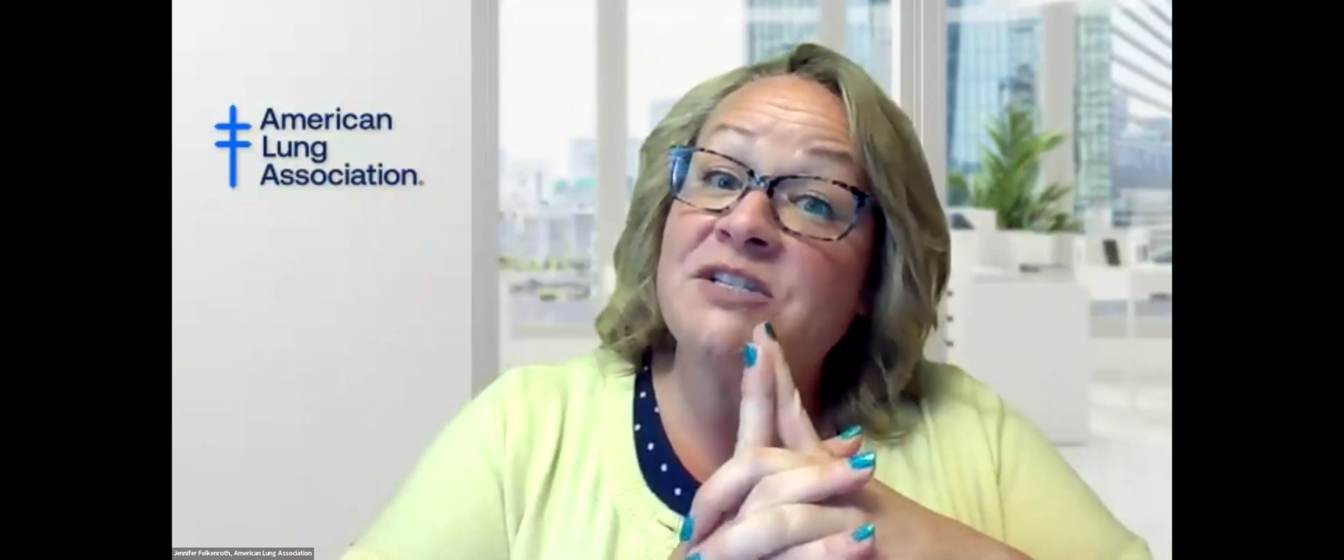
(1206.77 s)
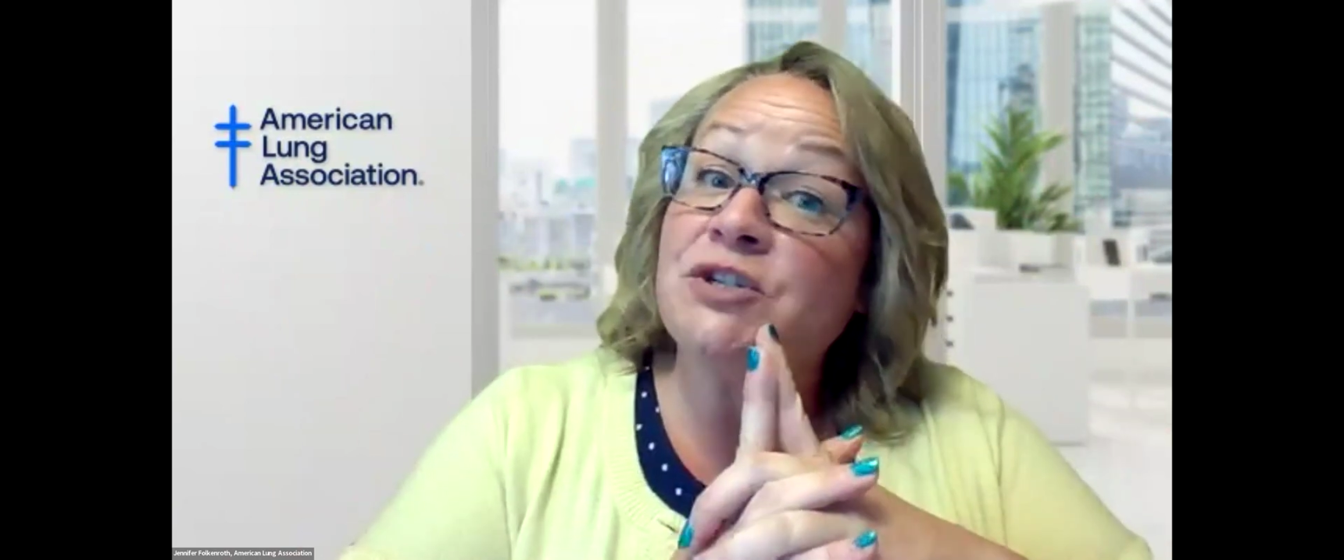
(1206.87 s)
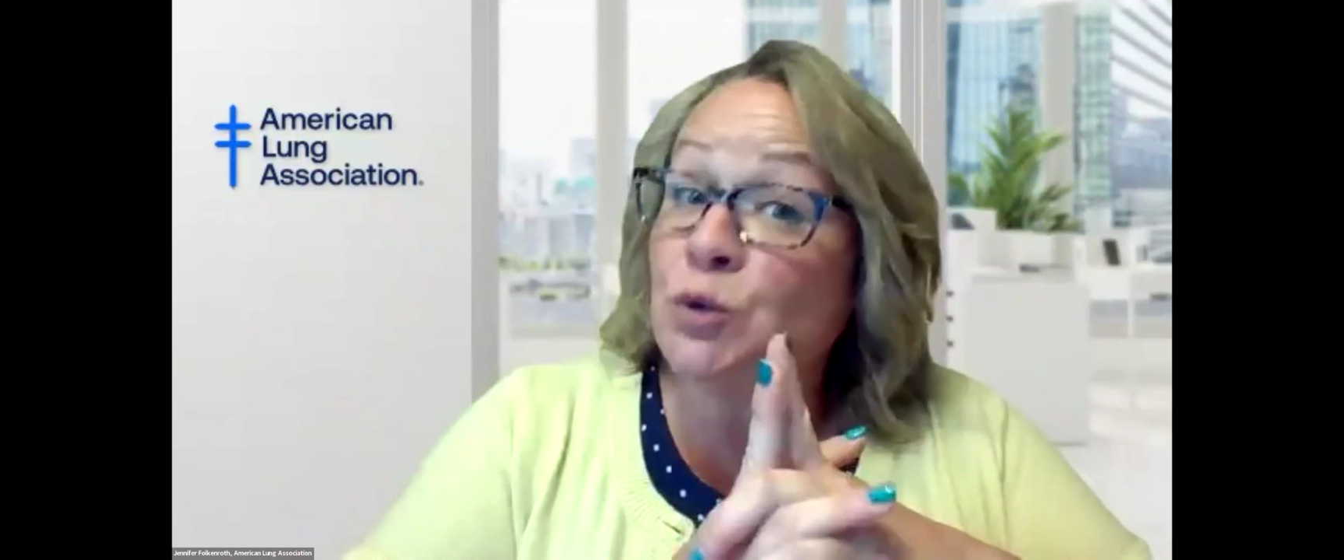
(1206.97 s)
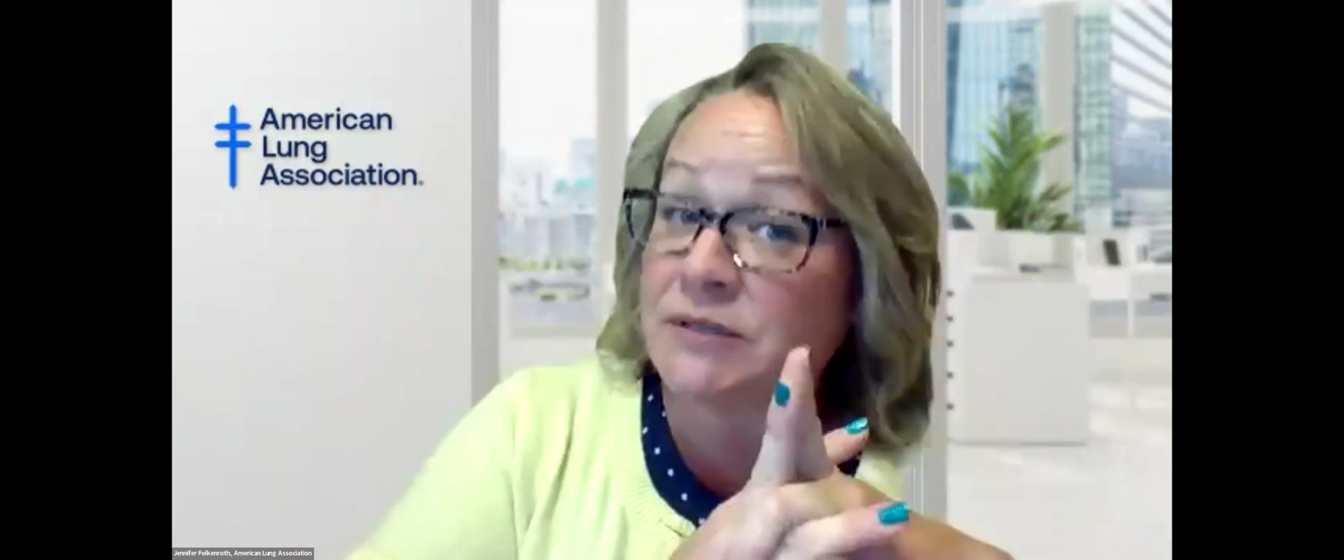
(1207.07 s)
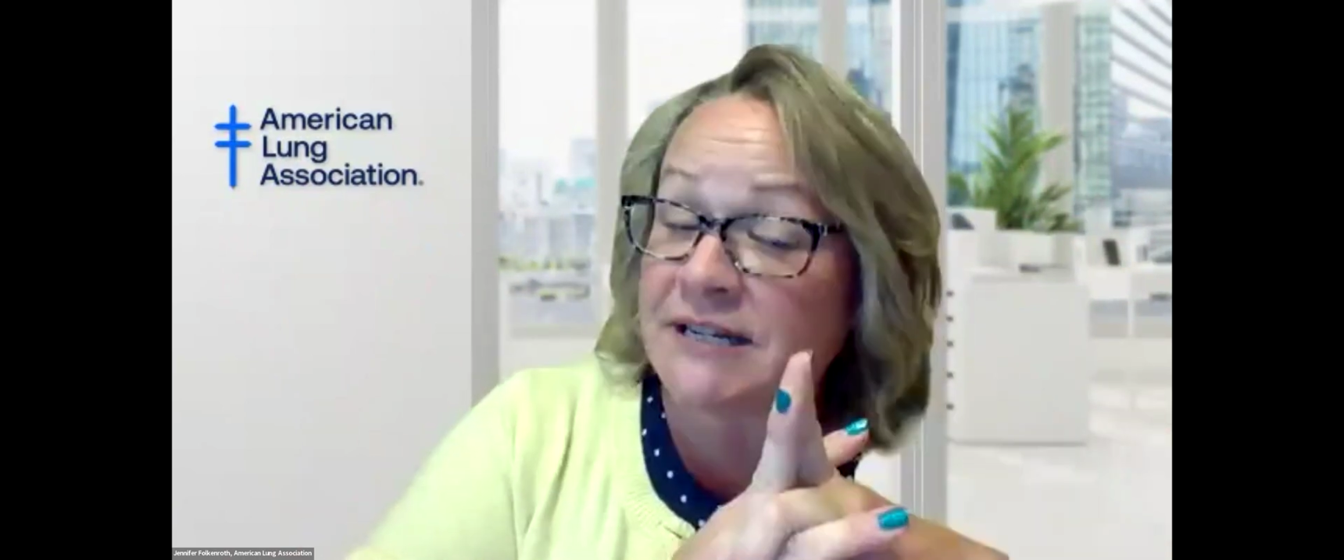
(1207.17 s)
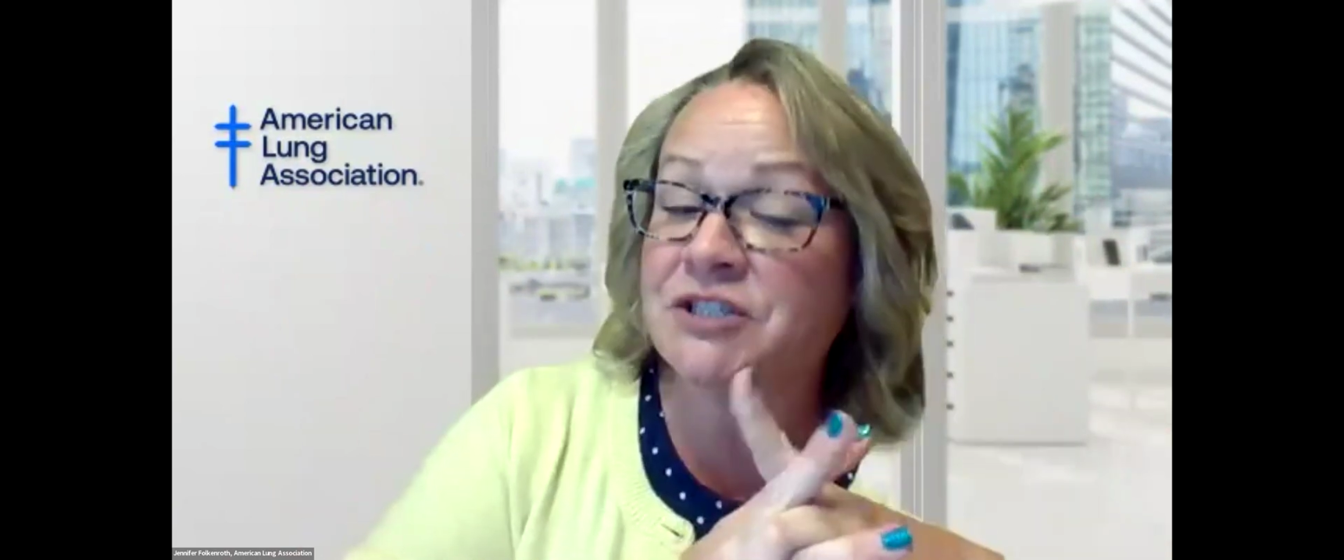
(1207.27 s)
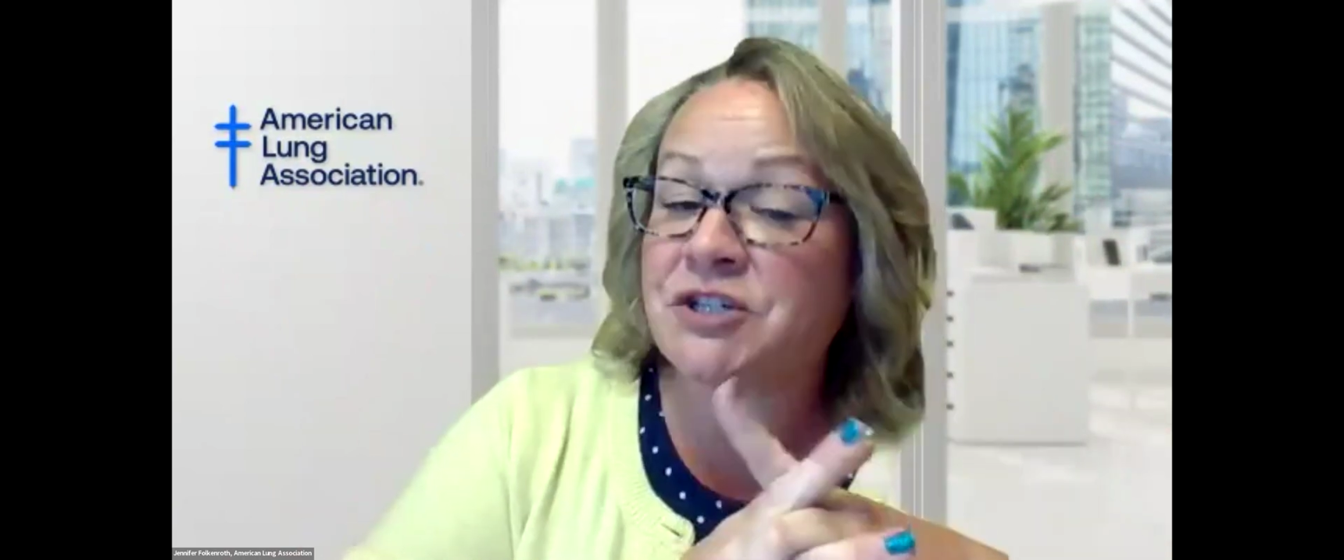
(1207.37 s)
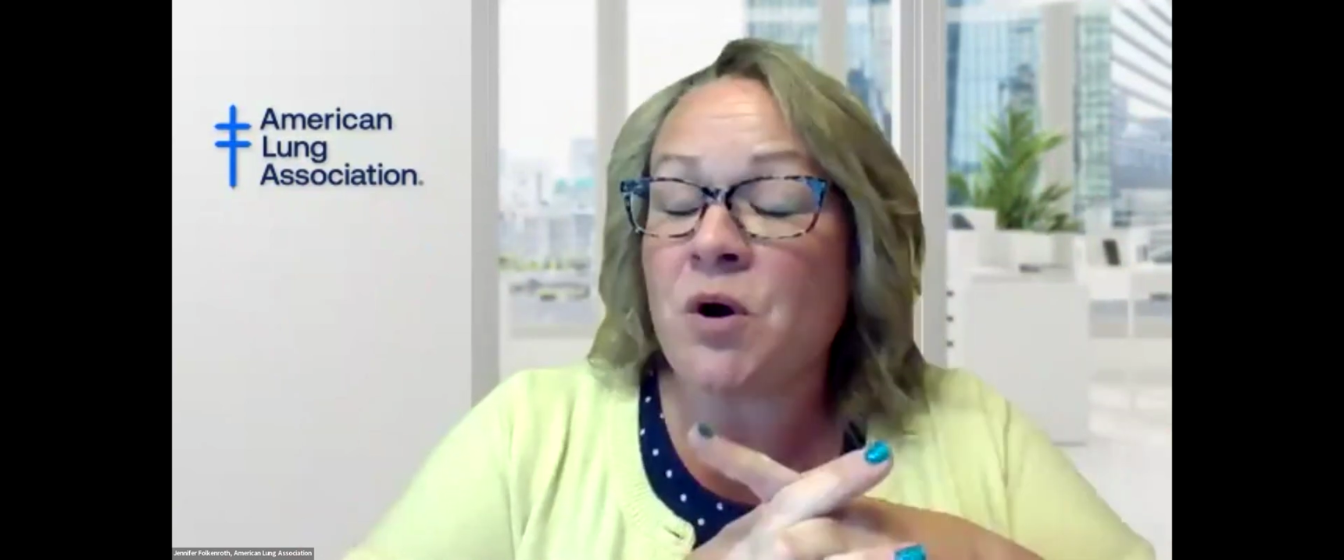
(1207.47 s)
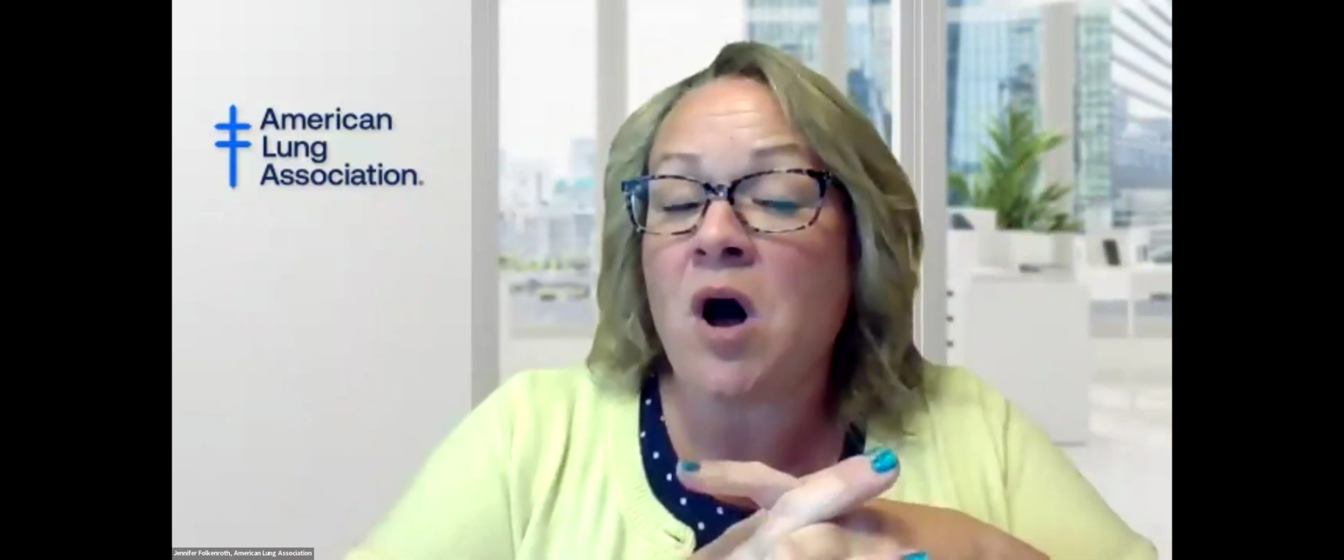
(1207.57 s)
new digital